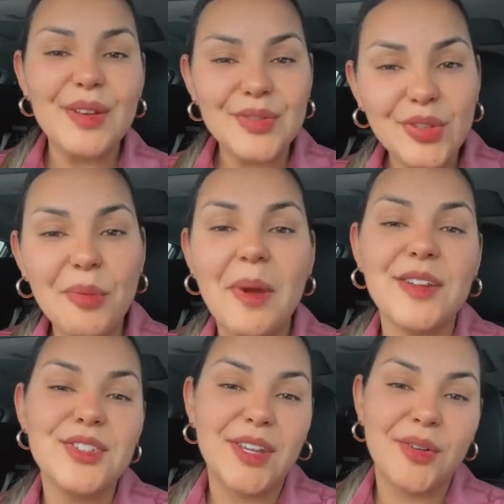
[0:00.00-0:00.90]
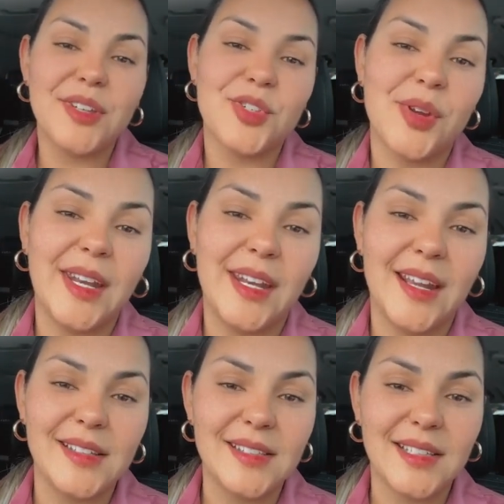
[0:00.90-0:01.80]
So much that on the training
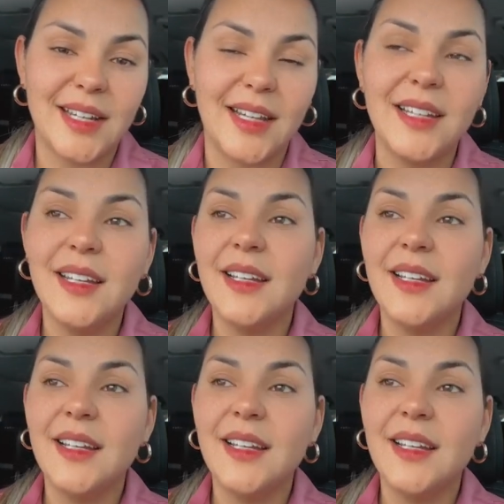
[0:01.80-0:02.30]
yesterday,